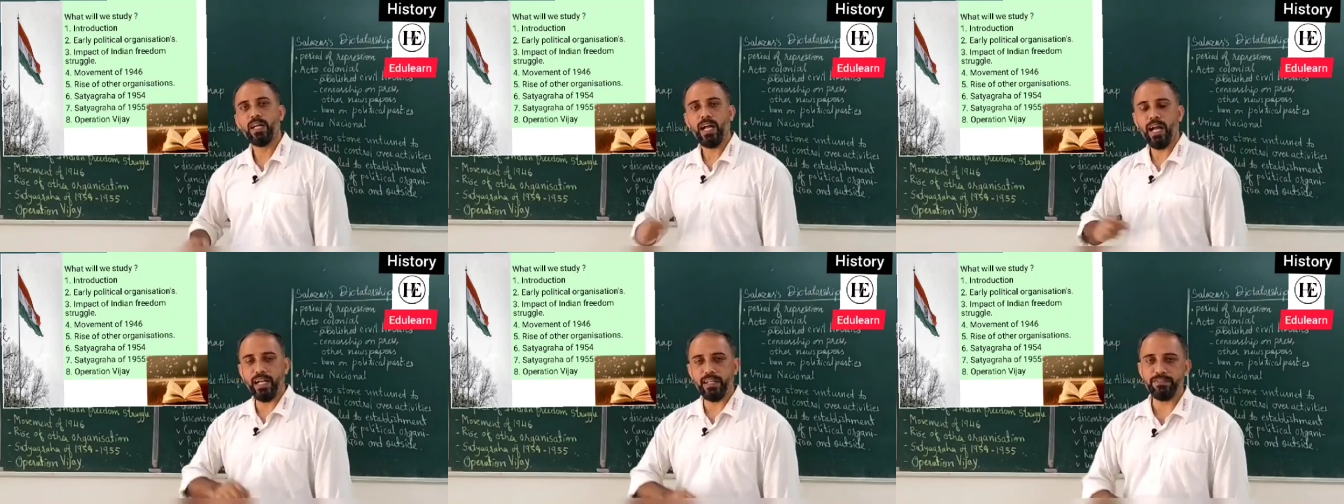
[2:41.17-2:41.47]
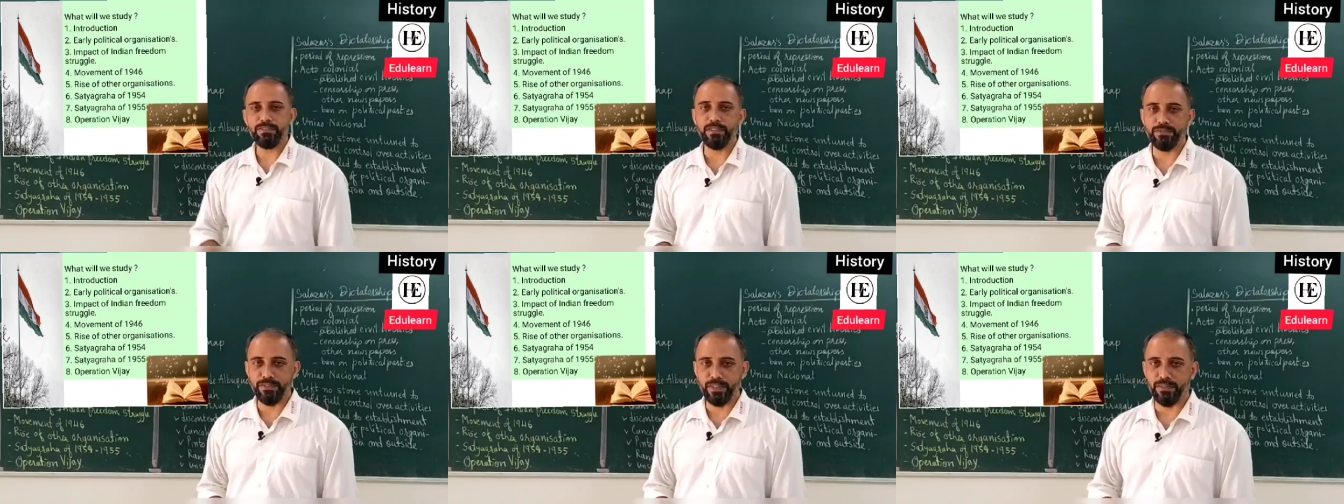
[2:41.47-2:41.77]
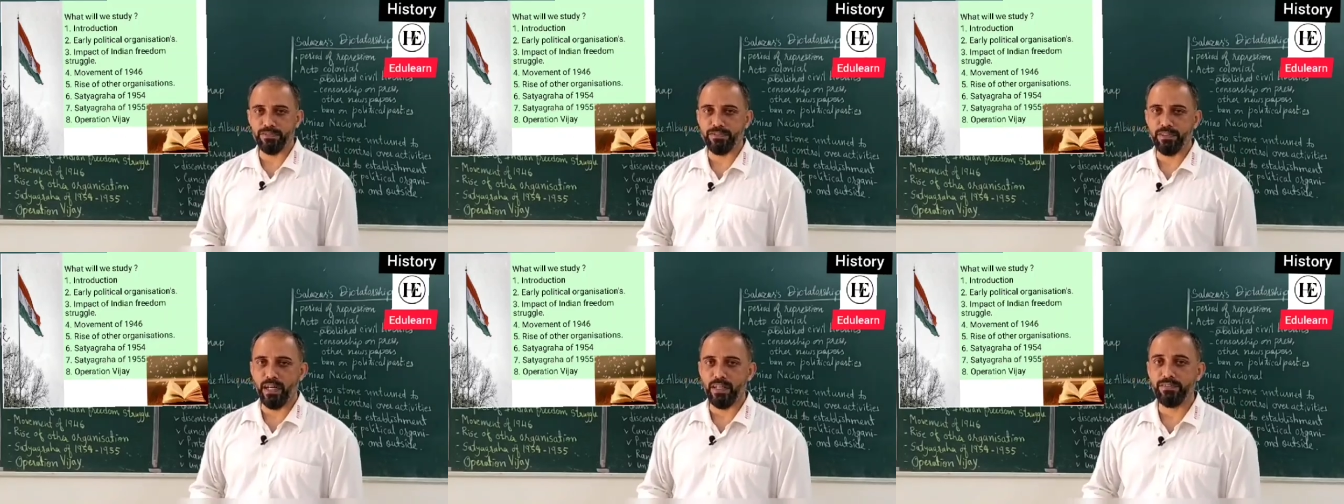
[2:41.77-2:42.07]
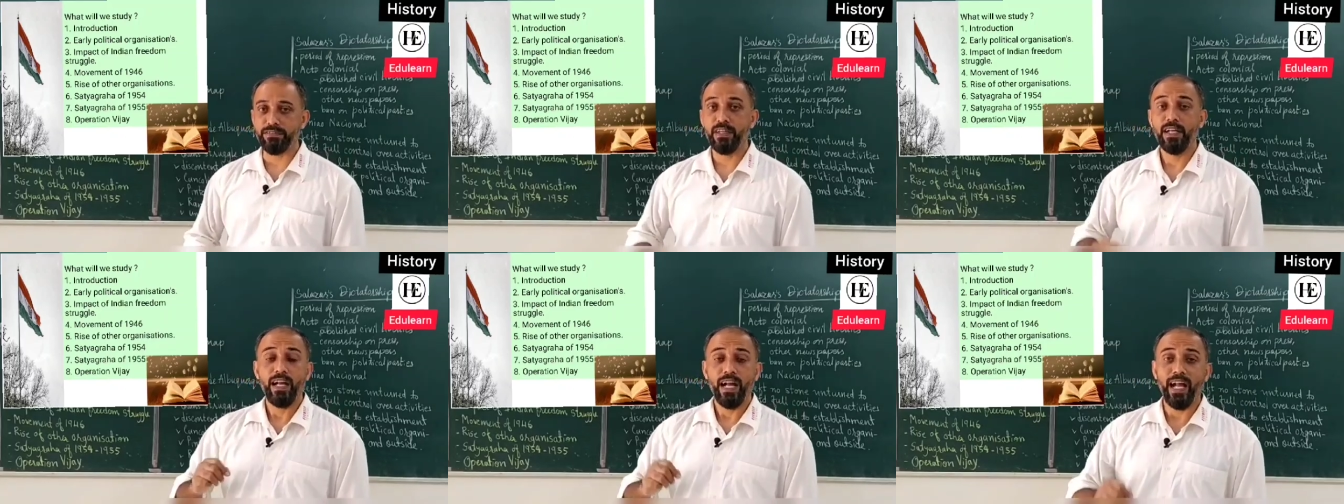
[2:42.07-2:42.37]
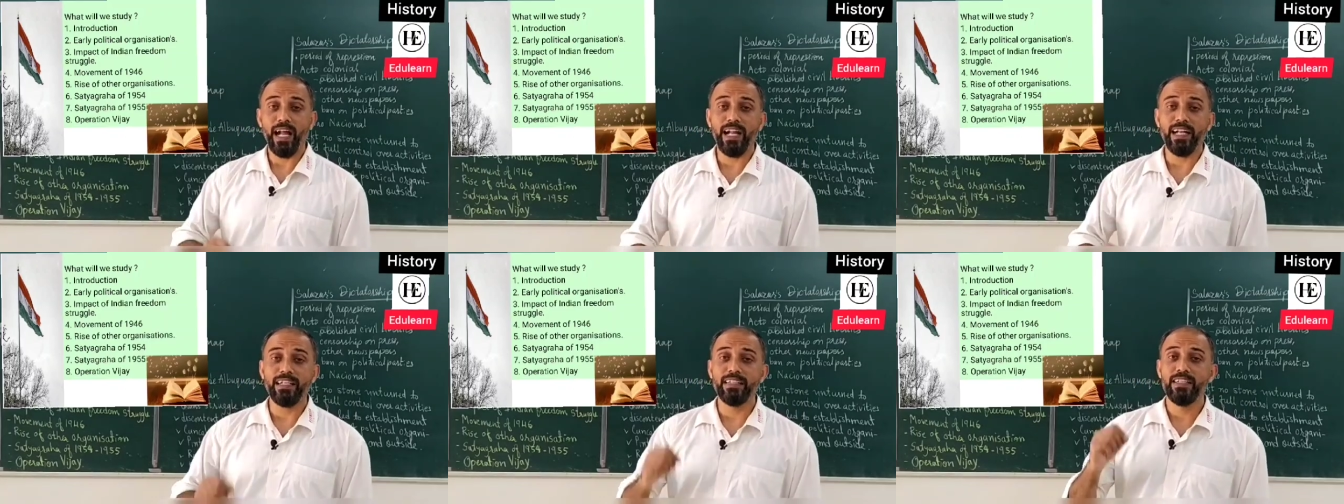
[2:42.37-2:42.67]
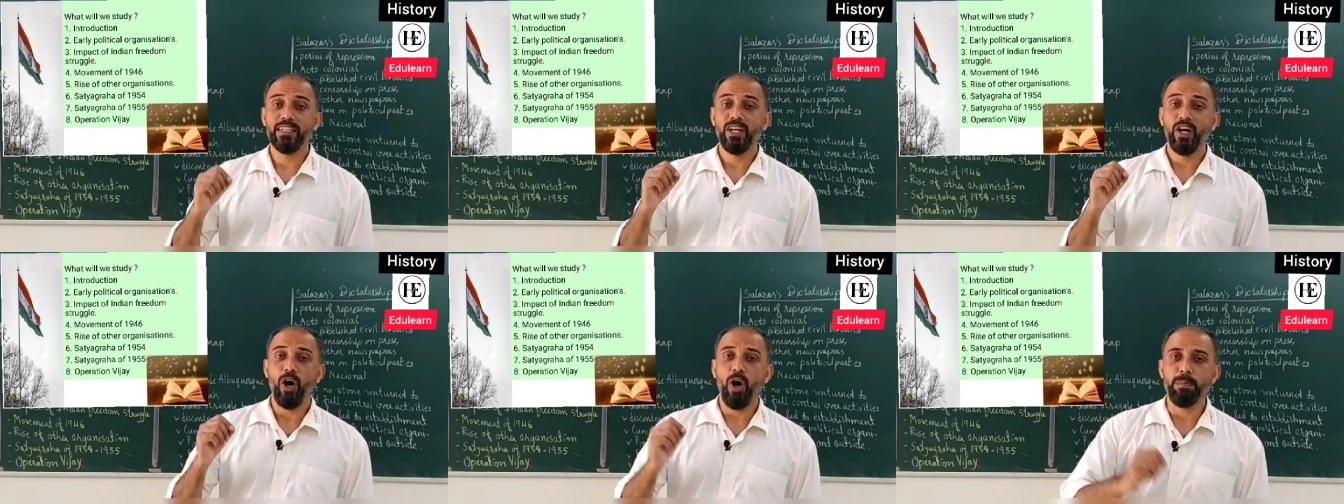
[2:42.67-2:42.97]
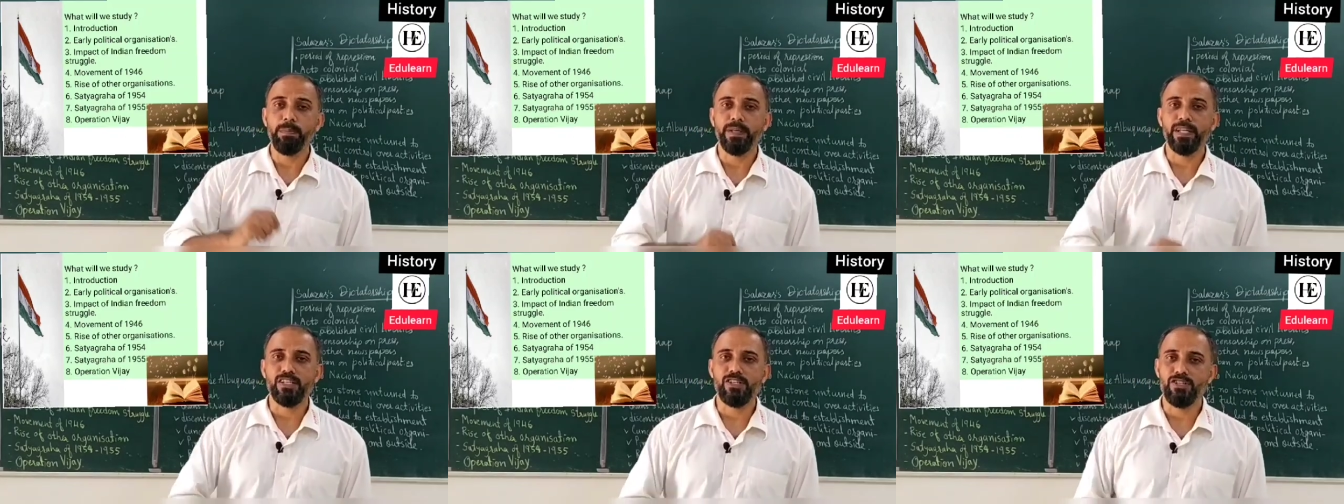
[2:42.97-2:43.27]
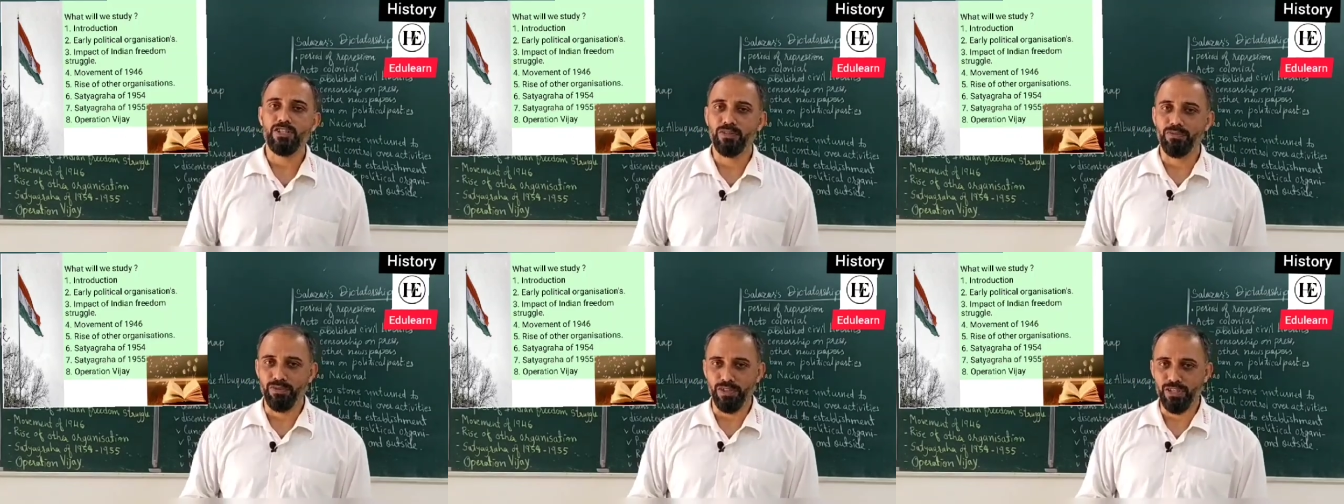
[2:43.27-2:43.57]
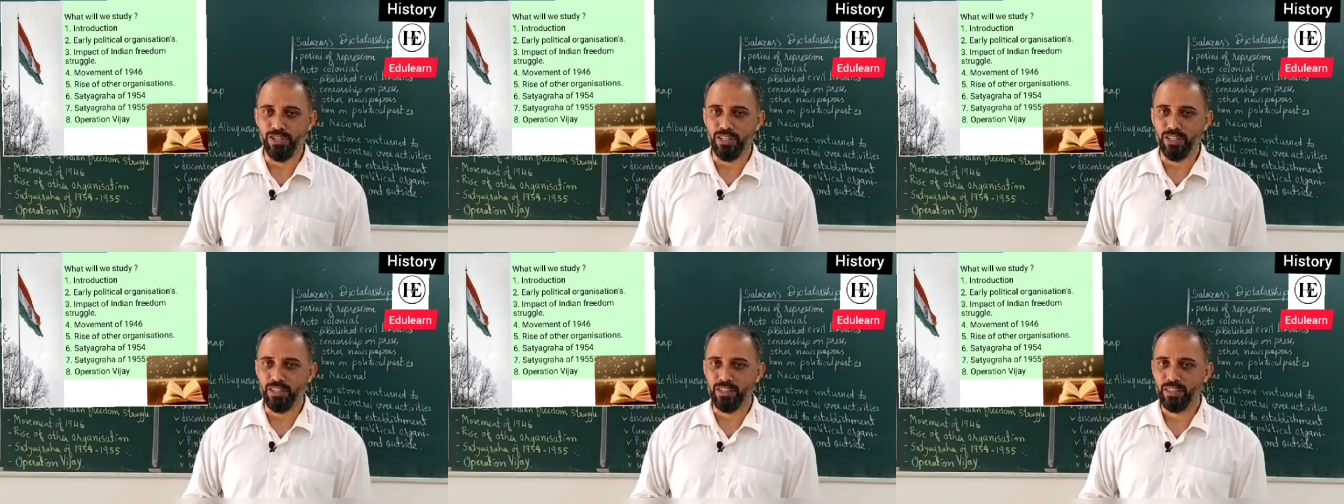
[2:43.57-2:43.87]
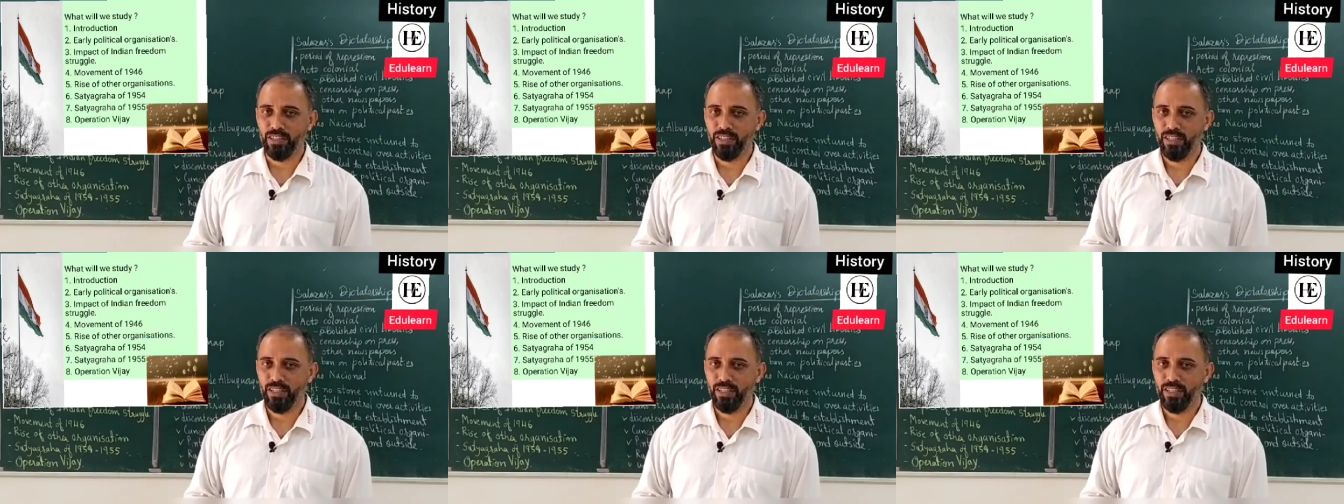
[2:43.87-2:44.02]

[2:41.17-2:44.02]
and 55, and Operation Vijay.